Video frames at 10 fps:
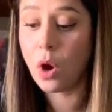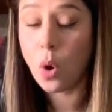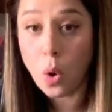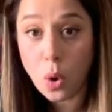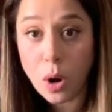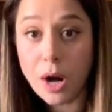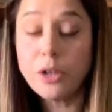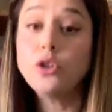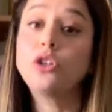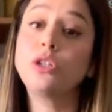or
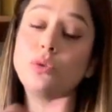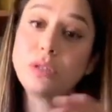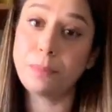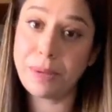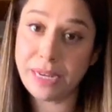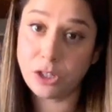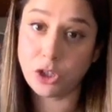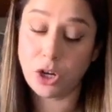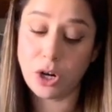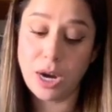you could use a
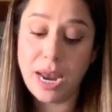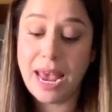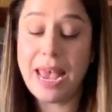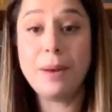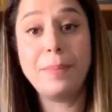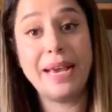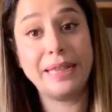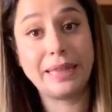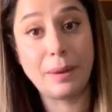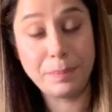picture and
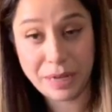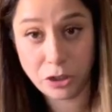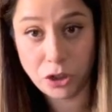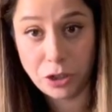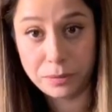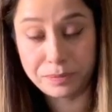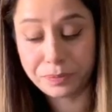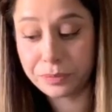paint that picture.